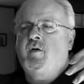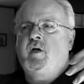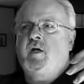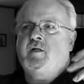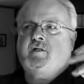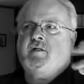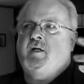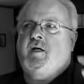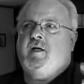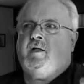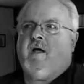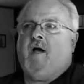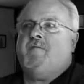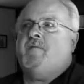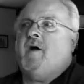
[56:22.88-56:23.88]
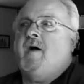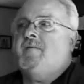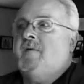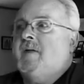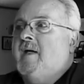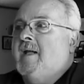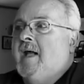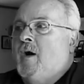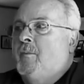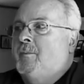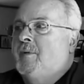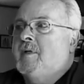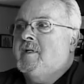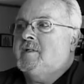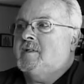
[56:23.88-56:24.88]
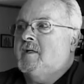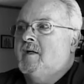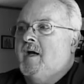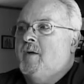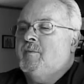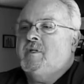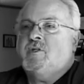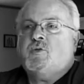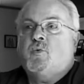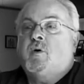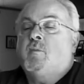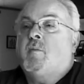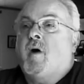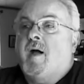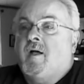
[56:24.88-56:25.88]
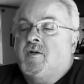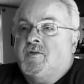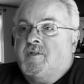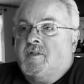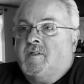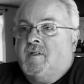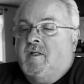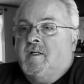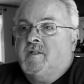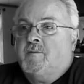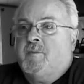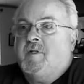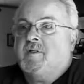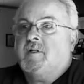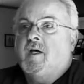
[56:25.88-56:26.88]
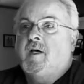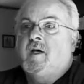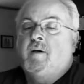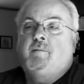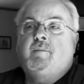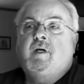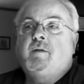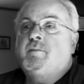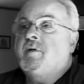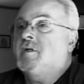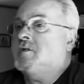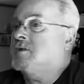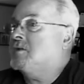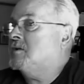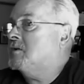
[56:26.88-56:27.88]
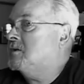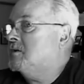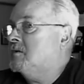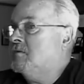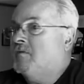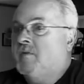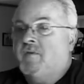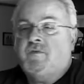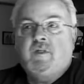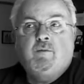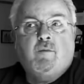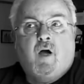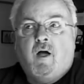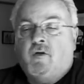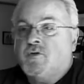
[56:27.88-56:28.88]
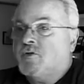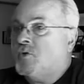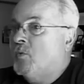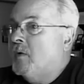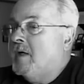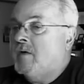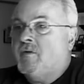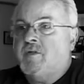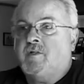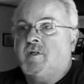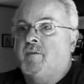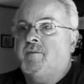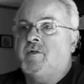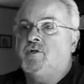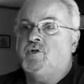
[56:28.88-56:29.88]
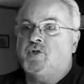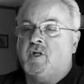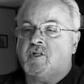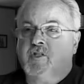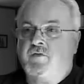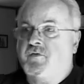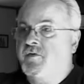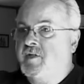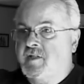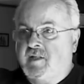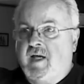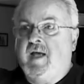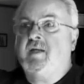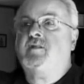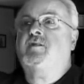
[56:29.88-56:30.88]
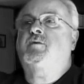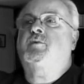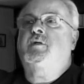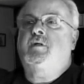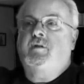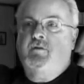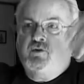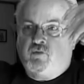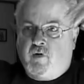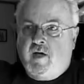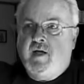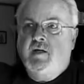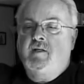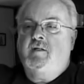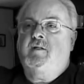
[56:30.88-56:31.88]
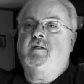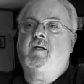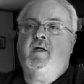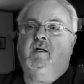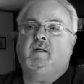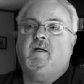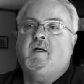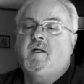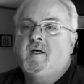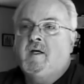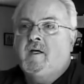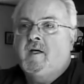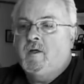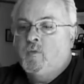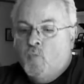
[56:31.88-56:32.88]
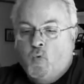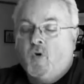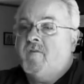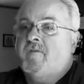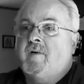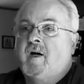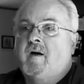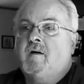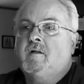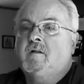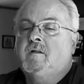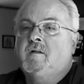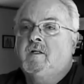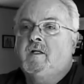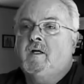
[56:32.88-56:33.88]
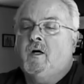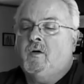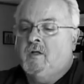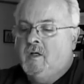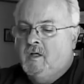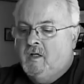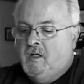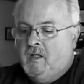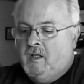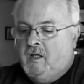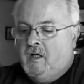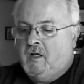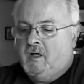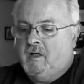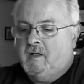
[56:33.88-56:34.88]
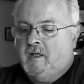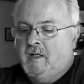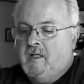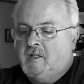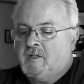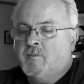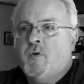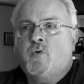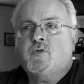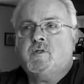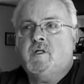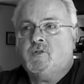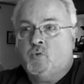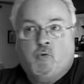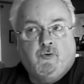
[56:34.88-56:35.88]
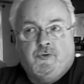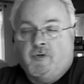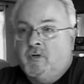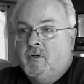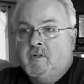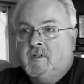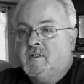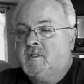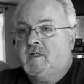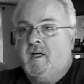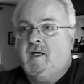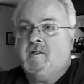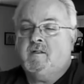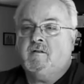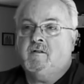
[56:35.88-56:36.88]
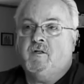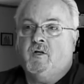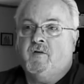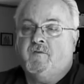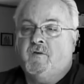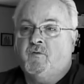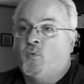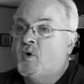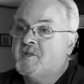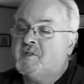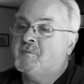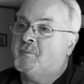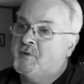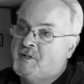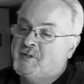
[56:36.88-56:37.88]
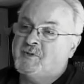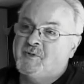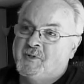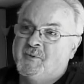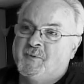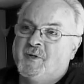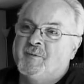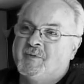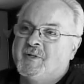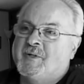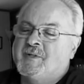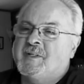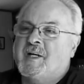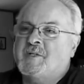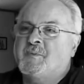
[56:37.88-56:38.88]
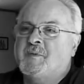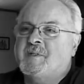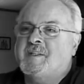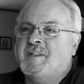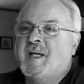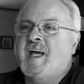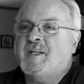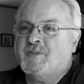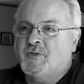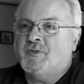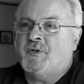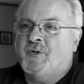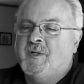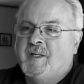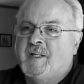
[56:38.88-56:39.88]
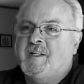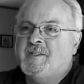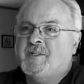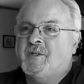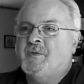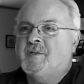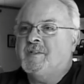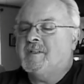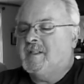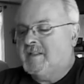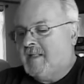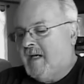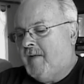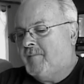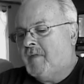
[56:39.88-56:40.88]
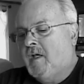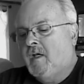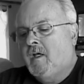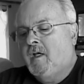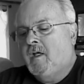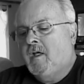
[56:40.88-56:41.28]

It, it's it, I, I, forget how big is it, how many square miles this thing is, but mm. it's, maybe it's 50 miles square or something mm. just for the tanks to be trained in, in, in warfare, you know. Uh, and it's mostly it's all dirt and sand, and you know if it wasn't, pretty soon it will be because that's yeah. what the tanks will turn it into is is that.